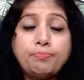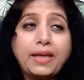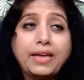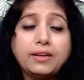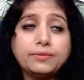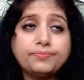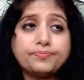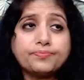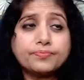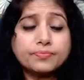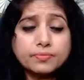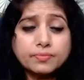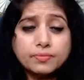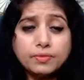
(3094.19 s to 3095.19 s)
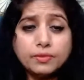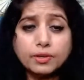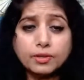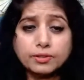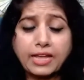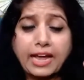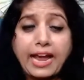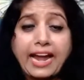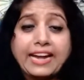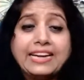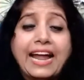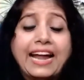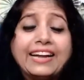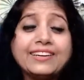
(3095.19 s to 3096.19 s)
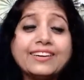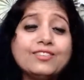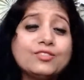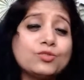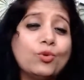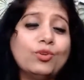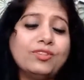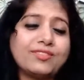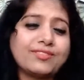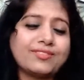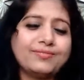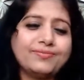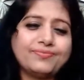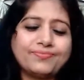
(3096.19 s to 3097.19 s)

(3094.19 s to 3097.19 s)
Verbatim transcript: big, the enlightened souls,